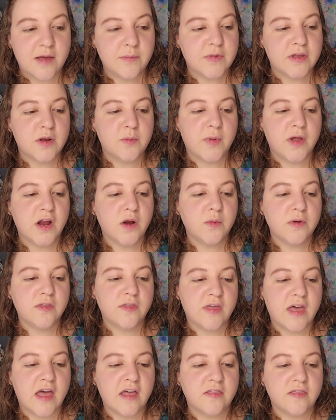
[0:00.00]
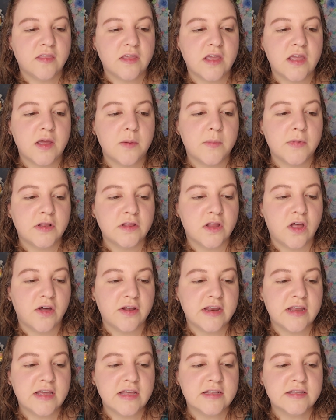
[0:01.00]
I'm going to pair with that the
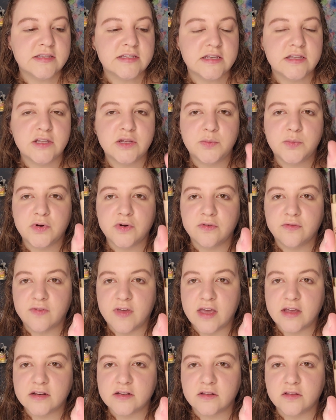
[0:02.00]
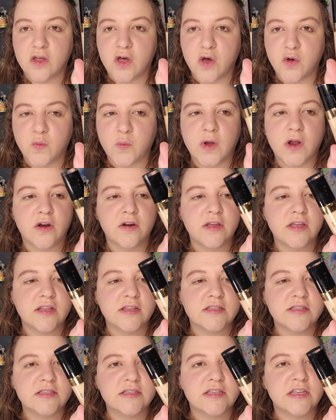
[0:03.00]
Milani Conceal and Perfect Longwear
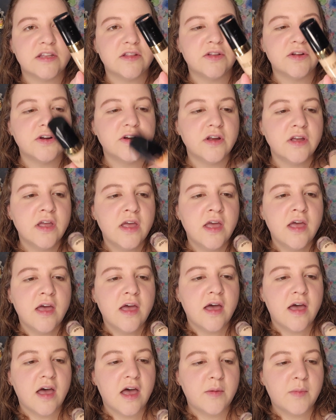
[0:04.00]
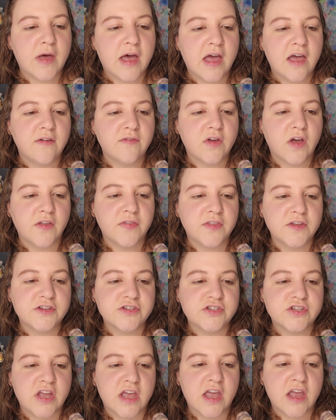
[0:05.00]
Concealer. I have got the
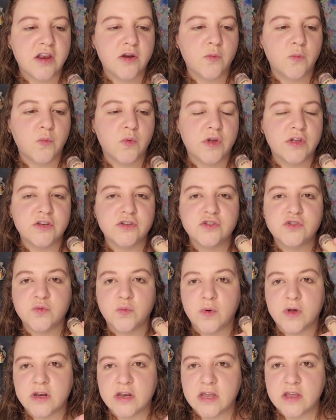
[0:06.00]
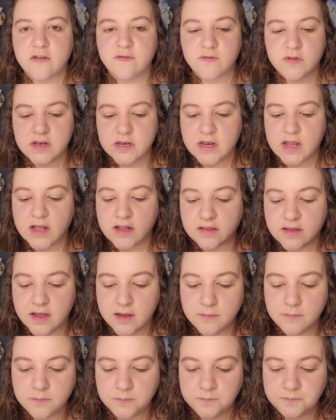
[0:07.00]
shade 120
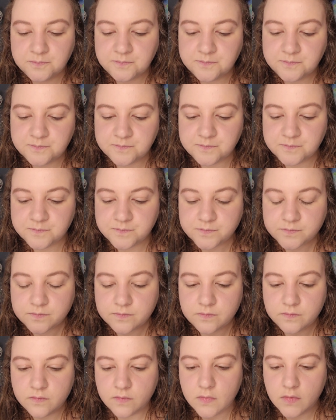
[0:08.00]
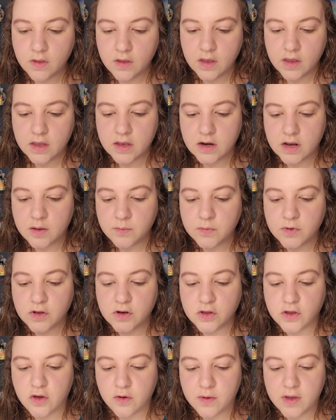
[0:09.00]
Vanilla, and I'm
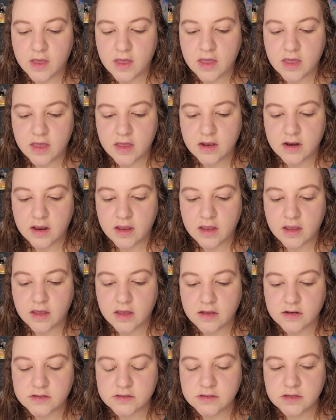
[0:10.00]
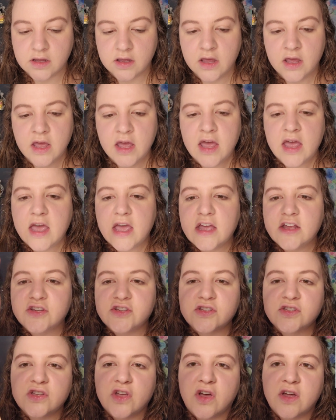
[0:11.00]
going to go ahead and it's
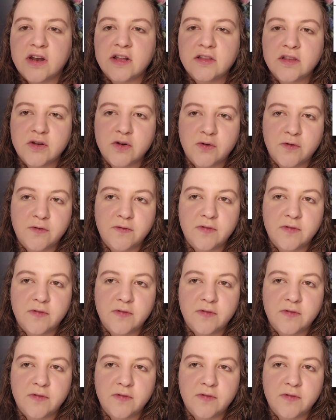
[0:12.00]
just on a little